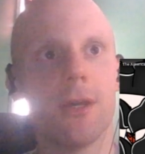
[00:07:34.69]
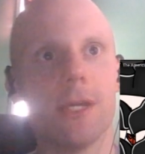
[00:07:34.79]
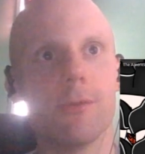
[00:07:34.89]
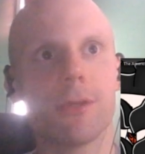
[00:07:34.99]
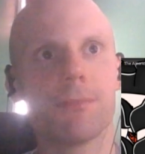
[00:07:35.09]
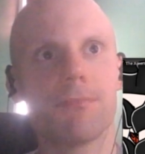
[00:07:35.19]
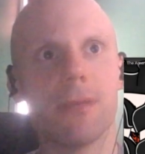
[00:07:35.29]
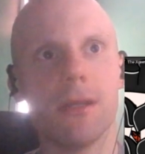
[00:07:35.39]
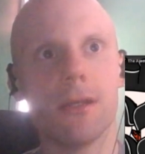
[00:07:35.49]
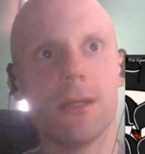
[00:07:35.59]
he would
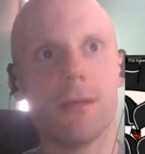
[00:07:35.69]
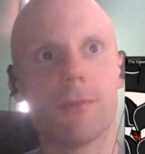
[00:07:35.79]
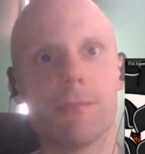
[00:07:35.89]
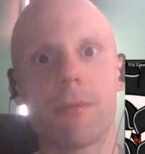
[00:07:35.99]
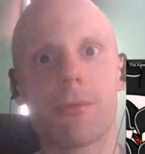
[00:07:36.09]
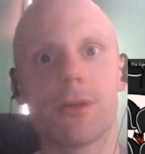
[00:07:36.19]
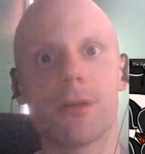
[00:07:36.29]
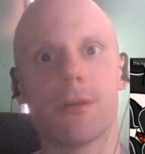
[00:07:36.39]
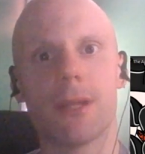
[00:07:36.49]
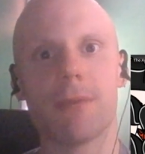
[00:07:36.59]
be remembered
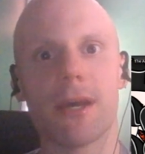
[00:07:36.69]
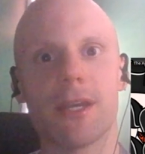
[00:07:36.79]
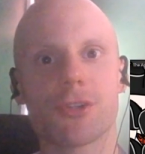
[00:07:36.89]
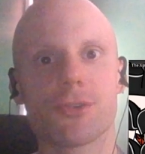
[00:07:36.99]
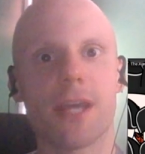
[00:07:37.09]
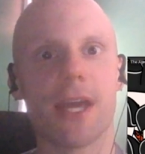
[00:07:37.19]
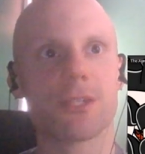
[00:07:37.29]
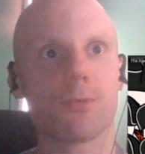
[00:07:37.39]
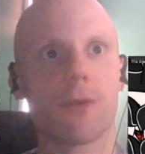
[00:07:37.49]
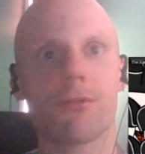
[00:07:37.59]
by history
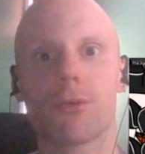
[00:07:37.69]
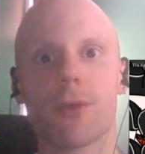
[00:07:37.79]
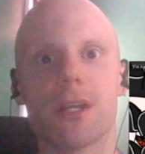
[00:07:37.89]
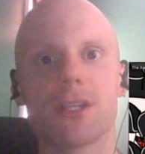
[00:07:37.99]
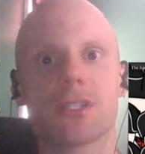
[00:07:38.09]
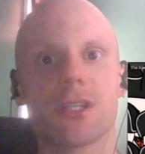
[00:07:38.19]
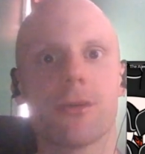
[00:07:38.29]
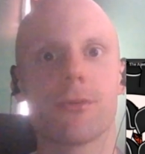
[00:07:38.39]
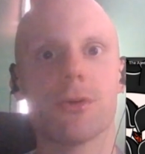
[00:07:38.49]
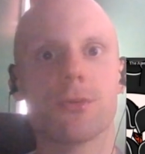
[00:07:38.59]
as one of the greatest
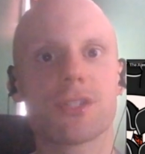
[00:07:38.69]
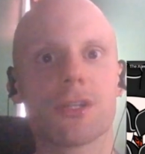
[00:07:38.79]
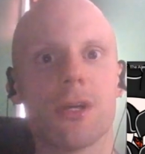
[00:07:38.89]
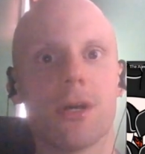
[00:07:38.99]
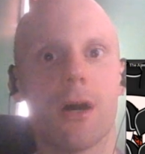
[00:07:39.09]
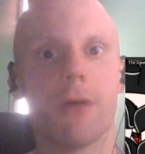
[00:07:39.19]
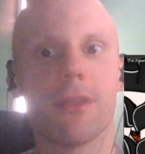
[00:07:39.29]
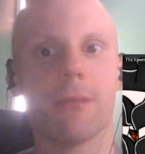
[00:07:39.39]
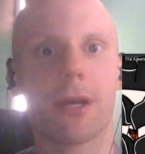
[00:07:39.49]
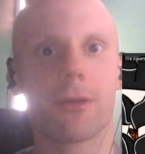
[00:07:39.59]
heroes of
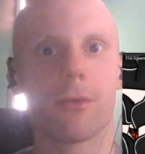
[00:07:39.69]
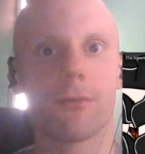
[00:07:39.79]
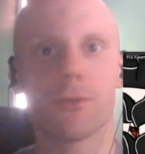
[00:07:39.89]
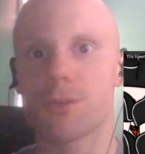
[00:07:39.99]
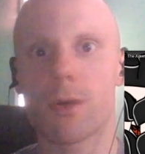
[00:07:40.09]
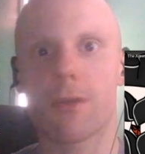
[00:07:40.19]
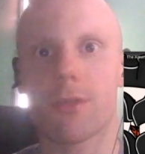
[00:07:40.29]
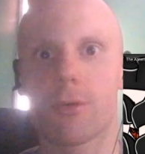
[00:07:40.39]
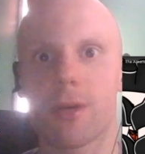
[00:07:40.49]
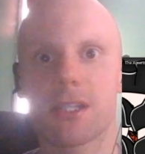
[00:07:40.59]
the American Revolution, one of
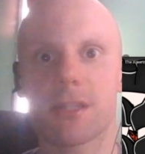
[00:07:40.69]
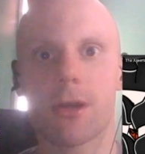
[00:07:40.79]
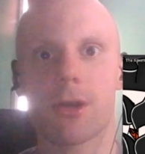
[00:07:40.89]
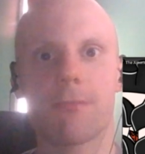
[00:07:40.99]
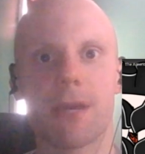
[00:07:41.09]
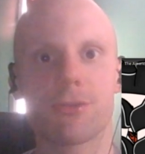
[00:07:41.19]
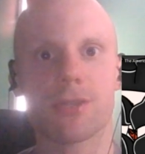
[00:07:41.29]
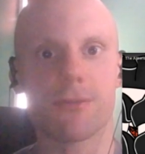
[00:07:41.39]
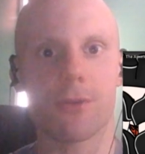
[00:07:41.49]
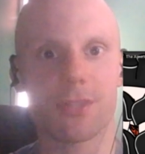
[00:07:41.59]
the greatest American
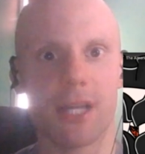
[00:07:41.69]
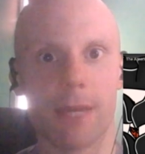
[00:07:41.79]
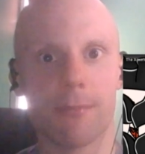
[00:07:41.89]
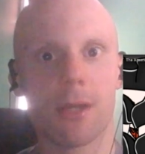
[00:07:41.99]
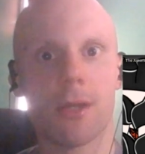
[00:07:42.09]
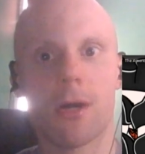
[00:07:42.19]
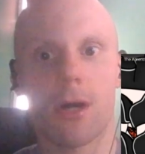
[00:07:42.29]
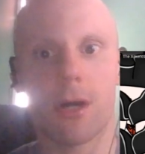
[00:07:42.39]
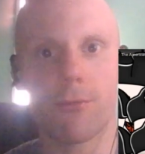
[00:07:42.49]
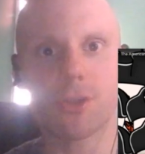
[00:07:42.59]
patriots of all time.
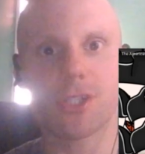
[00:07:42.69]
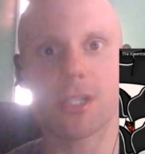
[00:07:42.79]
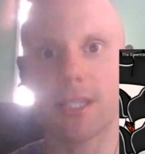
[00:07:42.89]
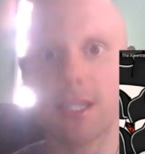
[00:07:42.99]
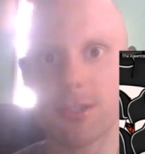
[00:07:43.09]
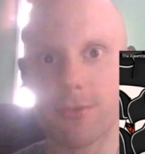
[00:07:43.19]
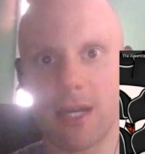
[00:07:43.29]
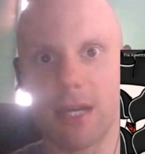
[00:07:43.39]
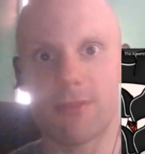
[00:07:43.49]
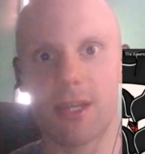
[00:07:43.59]
Unfortunately, he
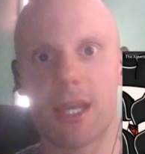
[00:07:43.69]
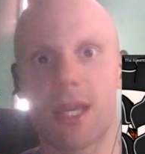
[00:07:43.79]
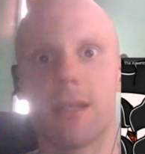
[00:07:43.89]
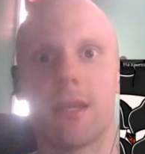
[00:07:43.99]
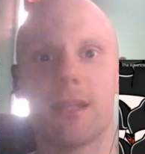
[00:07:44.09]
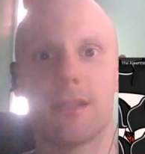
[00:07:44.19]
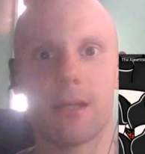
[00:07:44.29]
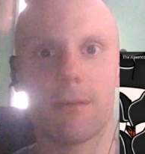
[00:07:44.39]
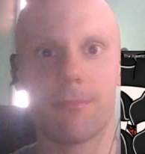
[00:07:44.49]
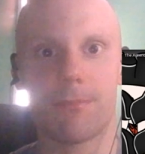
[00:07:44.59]
survived it and
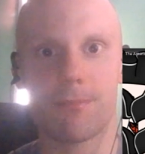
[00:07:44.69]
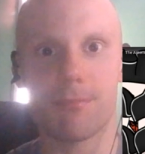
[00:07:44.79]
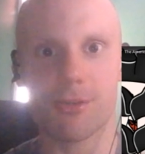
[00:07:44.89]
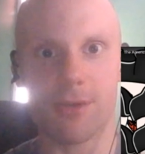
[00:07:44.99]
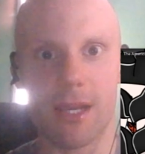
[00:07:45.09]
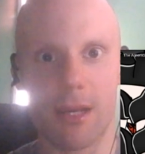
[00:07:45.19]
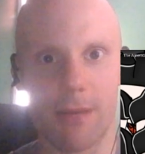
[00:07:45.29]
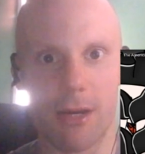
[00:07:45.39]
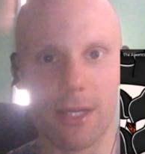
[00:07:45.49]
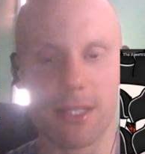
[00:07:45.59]
ended up betraying
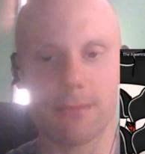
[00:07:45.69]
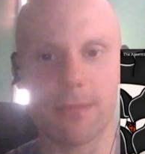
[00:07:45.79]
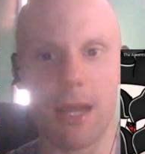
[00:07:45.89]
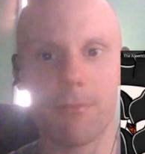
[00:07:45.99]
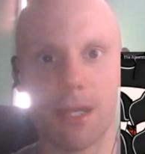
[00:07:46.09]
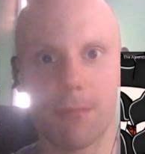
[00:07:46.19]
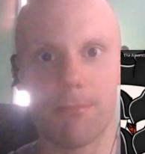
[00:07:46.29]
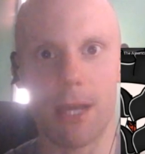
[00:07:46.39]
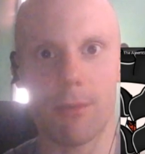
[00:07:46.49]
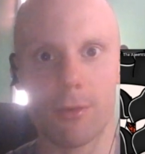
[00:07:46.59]
Americans, now being a
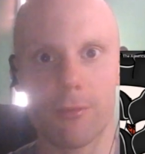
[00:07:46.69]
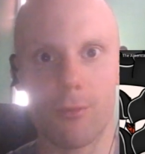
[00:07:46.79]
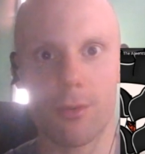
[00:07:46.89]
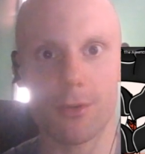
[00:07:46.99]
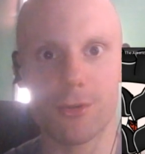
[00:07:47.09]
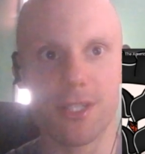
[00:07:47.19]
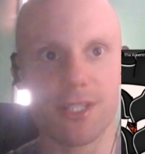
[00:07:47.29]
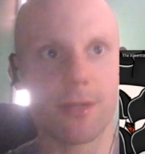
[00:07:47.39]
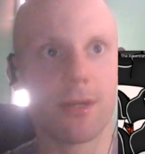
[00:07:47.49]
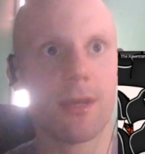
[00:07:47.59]
byword for
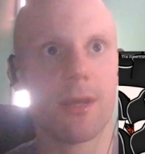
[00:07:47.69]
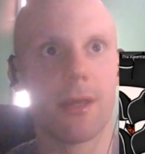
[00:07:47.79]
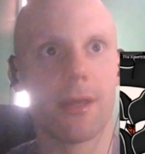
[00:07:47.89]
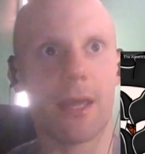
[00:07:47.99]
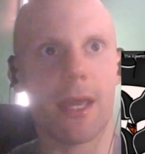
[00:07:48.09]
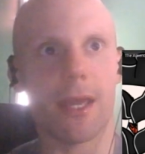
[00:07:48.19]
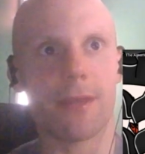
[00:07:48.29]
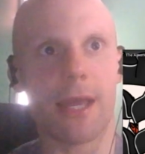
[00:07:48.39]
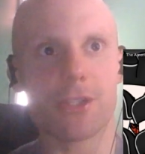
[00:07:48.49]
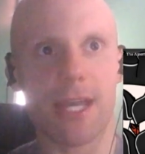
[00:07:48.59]
treason.
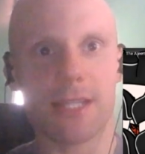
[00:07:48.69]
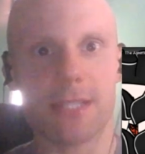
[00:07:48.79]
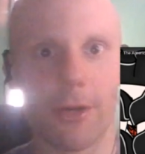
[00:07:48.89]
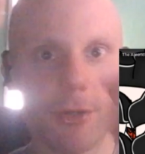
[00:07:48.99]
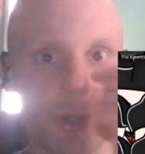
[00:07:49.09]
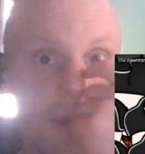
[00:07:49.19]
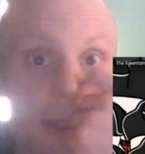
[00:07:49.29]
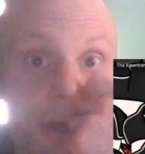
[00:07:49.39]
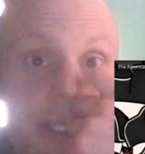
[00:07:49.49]
And actually, at Saratoga, there